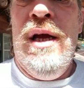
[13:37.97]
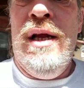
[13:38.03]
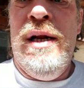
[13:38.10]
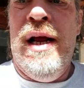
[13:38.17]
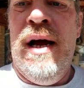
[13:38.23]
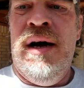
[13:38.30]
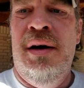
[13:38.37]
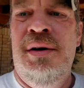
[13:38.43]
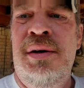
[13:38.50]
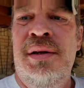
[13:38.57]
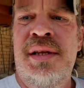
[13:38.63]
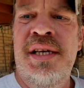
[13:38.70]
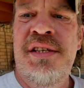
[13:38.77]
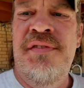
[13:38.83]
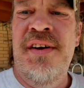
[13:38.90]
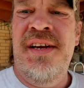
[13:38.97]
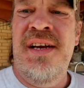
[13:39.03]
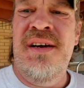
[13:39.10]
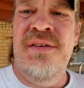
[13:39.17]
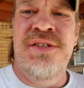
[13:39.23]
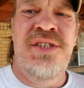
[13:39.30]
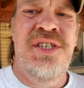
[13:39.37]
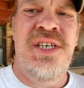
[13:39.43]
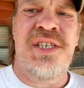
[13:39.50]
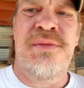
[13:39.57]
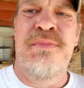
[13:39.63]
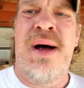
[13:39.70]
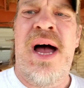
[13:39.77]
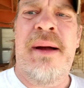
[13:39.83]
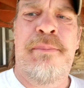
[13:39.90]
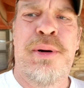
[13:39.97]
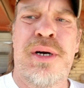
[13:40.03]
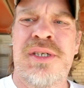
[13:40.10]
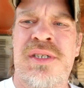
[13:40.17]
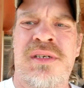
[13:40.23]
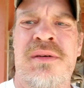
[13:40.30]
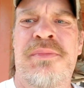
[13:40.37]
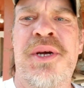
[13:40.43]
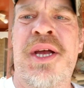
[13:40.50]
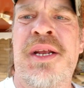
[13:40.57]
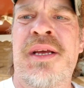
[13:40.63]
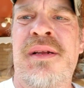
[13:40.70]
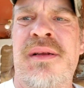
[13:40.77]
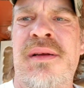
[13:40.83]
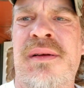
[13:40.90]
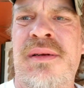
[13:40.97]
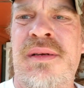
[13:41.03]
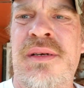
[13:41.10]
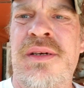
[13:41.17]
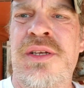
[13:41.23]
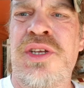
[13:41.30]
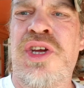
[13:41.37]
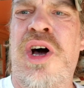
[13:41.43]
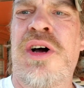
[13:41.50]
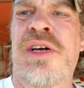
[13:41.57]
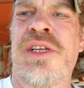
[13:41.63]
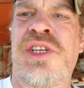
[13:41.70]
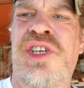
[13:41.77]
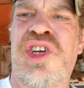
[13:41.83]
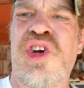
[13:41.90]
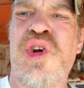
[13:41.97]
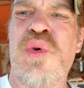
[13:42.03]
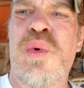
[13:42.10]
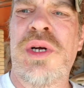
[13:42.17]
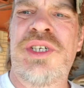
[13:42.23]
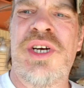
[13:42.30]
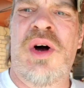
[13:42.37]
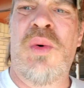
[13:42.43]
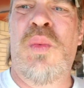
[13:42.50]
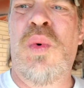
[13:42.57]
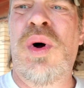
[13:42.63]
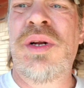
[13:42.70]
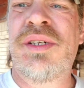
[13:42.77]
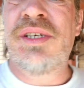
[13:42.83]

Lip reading: Now, this video is just my personal opinion. Y'all can do what y'all want